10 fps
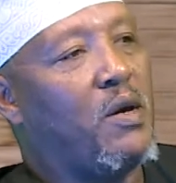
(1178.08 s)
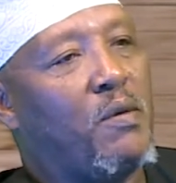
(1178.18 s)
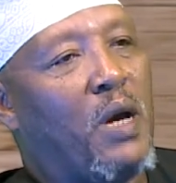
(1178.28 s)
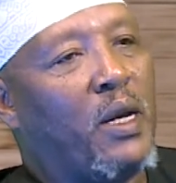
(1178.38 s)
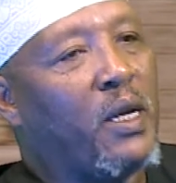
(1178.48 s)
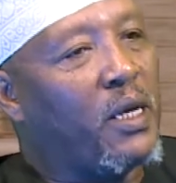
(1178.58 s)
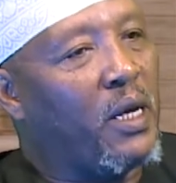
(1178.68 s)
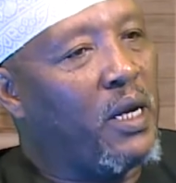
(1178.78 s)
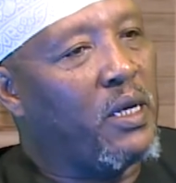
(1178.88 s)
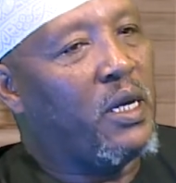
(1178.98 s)
and
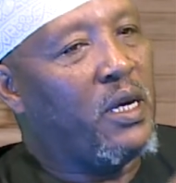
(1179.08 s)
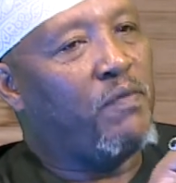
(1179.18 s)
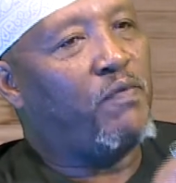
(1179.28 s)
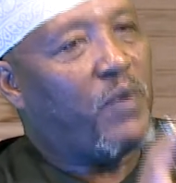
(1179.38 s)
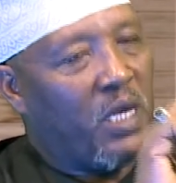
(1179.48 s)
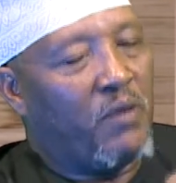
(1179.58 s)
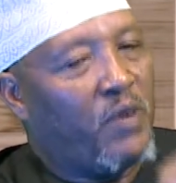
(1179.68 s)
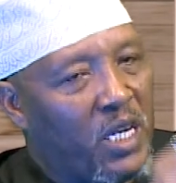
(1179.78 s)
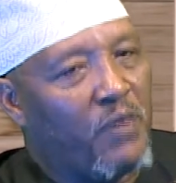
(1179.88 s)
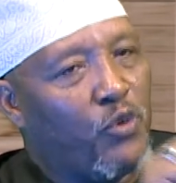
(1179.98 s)
again,
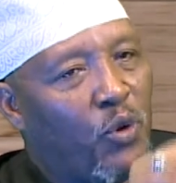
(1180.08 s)
even if you